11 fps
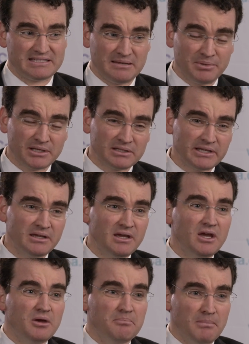Typically,
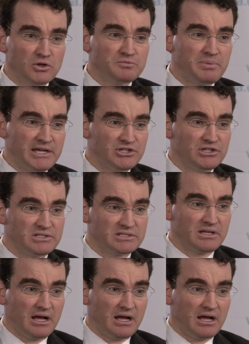most patients,